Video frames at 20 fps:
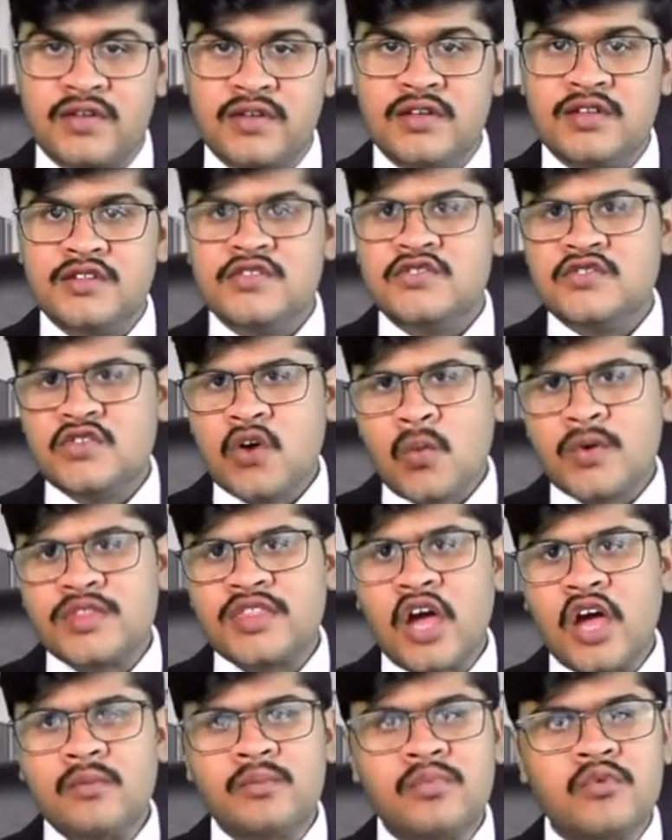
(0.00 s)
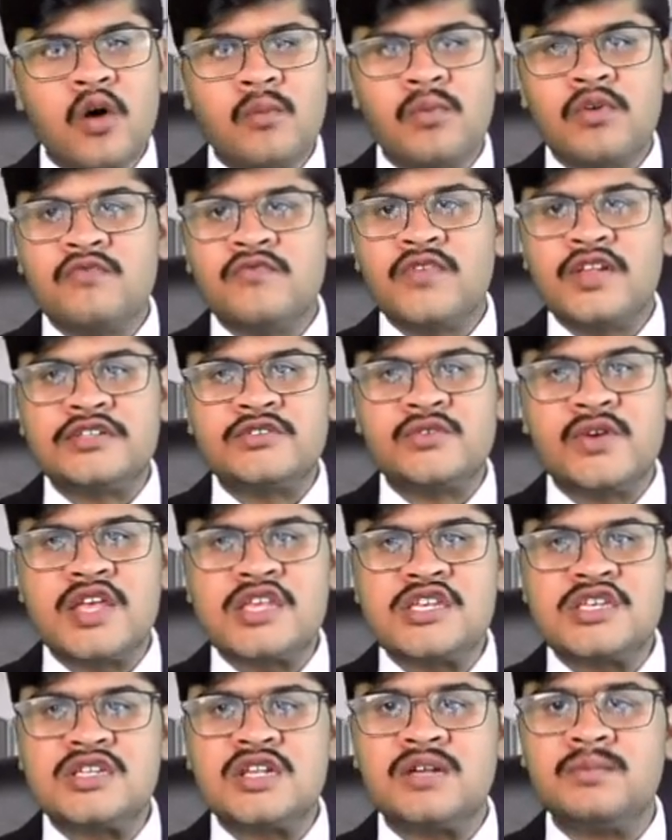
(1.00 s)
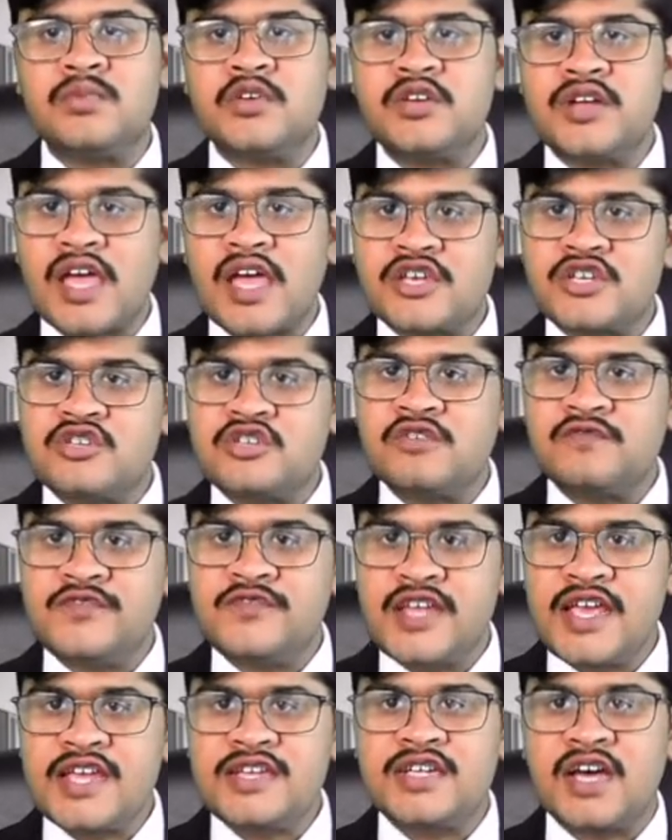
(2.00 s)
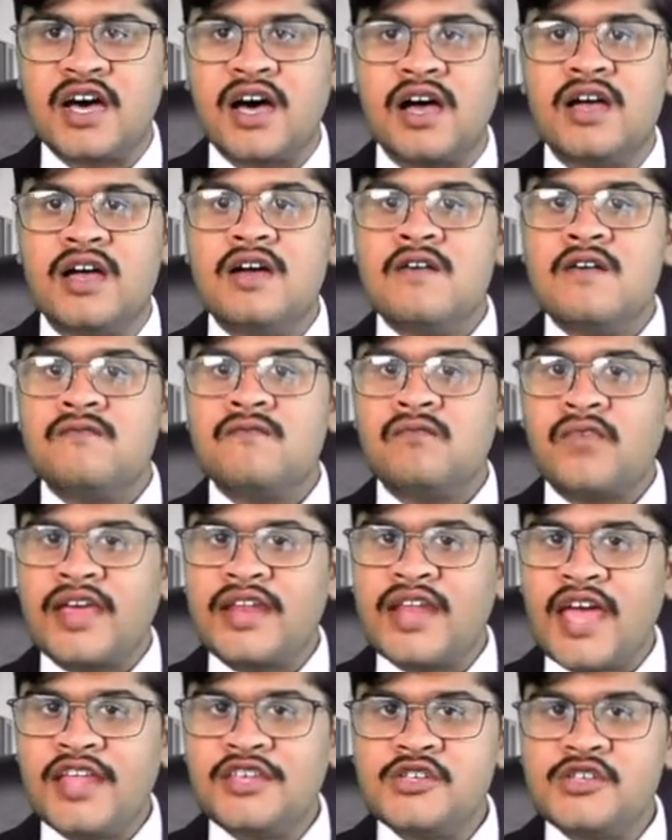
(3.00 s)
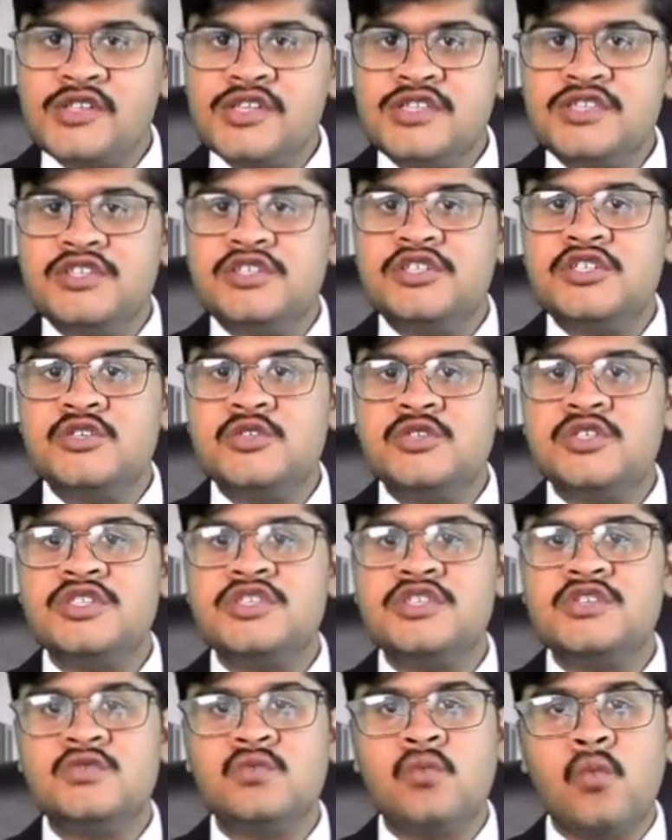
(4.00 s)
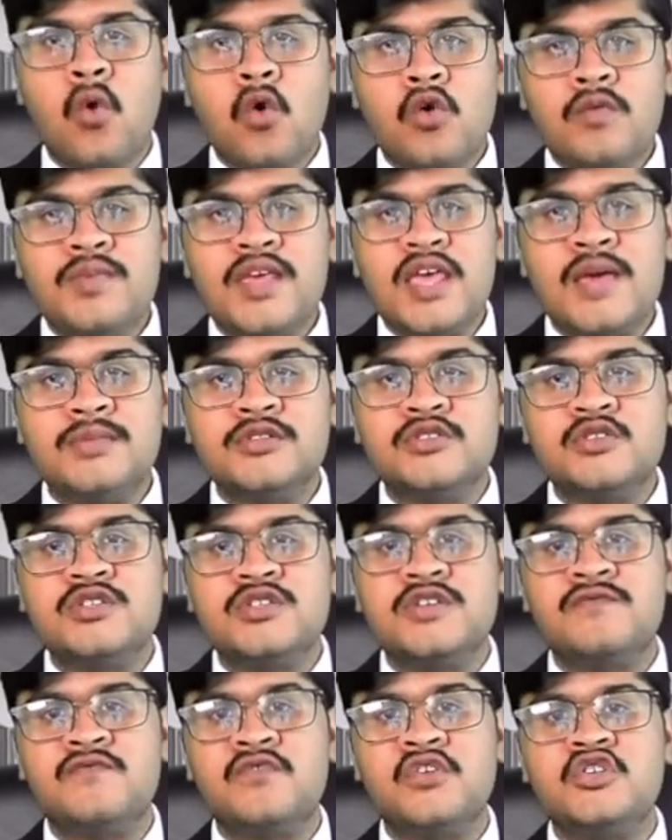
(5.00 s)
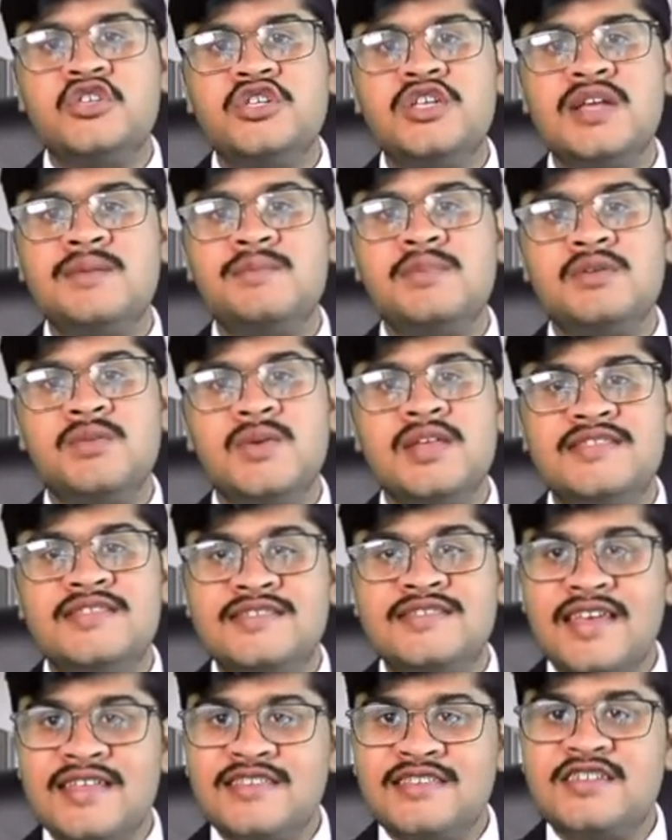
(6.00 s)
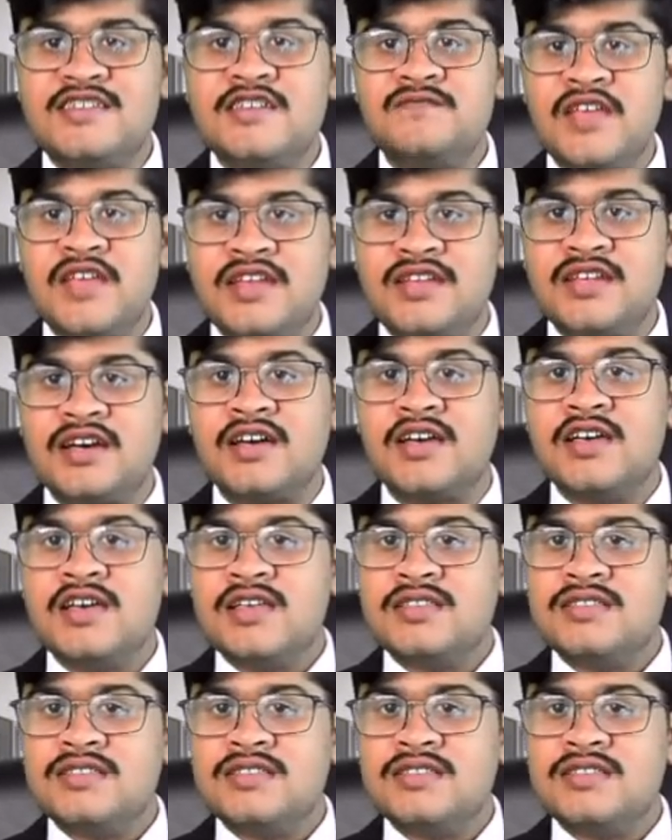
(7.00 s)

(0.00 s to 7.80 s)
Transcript: So without proper filtration and protection of data, financial institutions won't be able to differentiate between sensitive data that